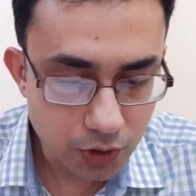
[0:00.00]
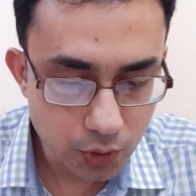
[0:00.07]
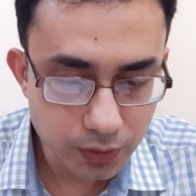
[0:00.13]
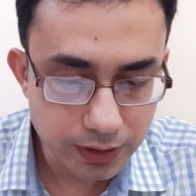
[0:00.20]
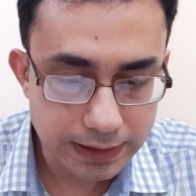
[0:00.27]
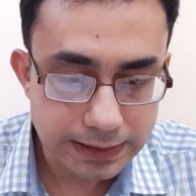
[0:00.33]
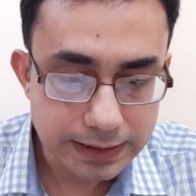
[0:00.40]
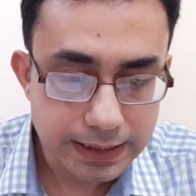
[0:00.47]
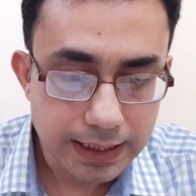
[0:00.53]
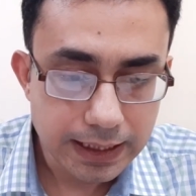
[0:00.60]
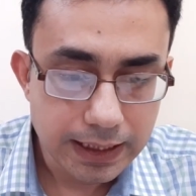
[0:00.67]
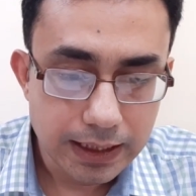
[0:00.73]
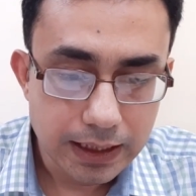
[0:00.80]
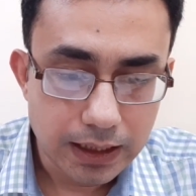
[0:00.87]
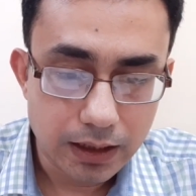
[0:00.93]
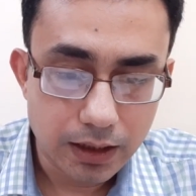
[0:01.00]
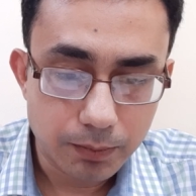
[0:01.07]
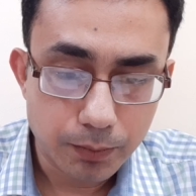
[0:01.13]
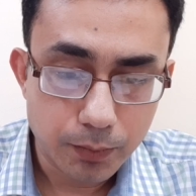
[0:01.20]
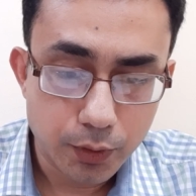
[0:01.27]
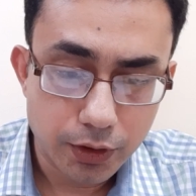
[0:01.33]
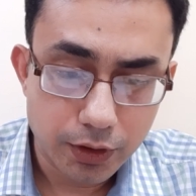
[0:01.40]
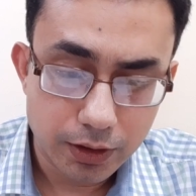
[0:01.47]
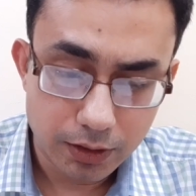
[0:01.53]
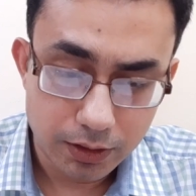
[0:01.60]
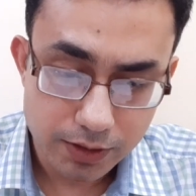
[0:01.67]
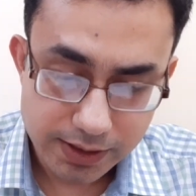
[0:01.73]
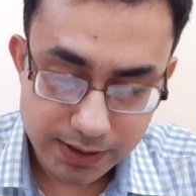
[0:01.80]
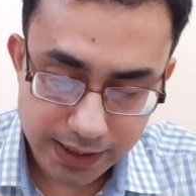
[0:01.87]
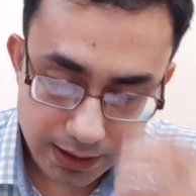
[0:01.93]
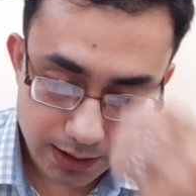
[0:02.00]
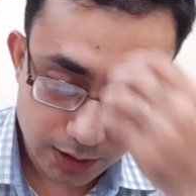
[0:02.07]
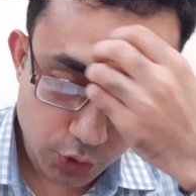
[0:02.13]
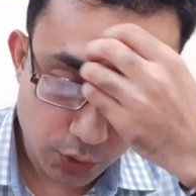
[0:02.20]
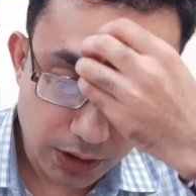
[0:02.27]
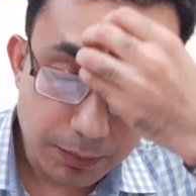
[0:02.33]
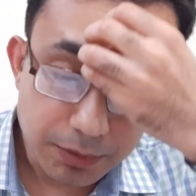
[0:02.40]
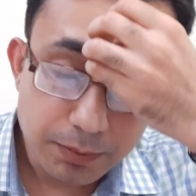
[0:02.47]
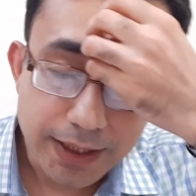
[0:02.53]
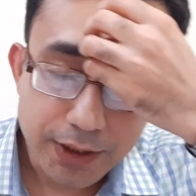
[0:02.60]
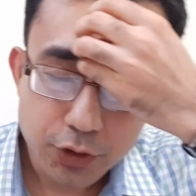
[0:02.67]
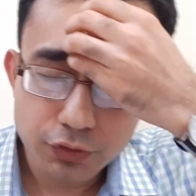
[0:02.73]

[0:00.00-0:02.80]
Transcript: Okay, so coming back